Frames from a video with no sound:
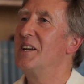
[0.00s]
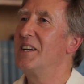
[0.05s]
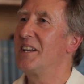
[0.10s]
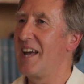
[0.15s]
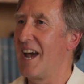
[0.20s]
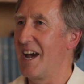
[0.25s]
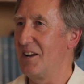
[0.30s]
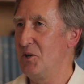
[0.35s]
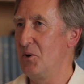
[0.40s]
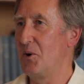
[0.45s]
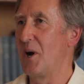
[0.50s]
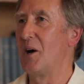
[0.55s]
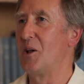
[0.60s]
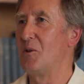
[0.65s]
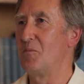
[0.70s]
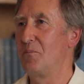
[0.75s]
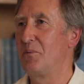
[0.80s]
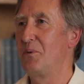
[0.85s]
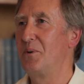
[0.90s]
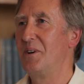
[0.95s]
Can you
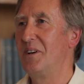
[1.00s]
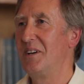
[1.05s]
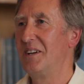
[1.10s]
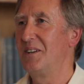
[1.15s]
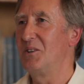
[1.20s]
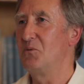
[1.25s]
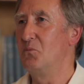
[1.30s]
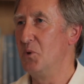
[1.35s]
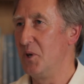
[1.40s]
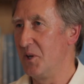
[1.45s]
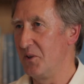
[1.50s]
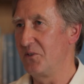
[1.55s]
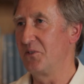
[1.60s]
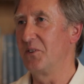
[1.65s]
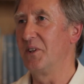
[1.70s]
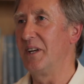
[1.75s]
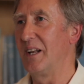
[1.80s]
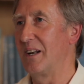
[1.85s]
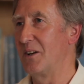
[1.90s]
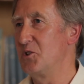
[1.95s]
help with
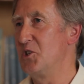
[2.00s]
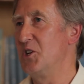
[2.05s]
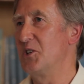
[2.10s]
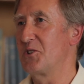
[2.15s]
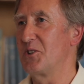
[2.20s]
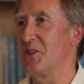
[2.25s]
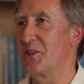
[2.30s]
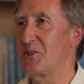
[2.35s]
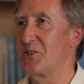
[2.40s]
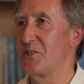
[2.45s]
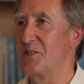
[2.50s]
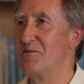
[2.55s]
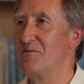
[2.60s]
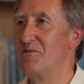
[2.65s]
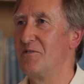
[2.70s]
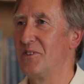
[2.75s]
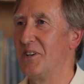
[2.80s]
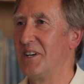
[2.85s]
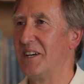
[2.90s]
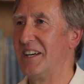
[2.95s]
the logistics
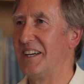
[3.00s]
of